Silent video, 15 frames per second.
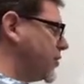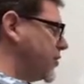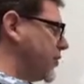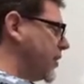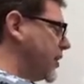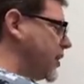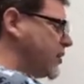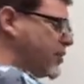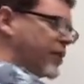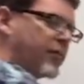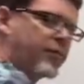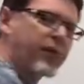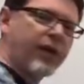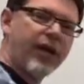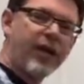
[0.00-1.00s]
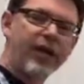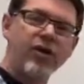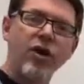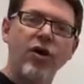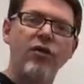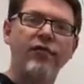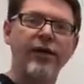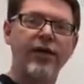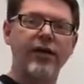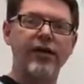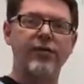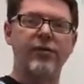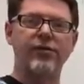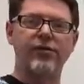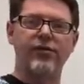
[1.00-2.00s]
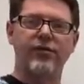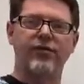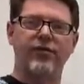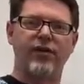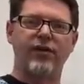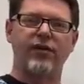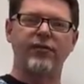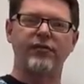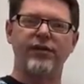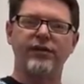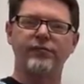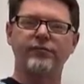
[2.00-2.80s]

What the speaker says: to another number and no variables are involved,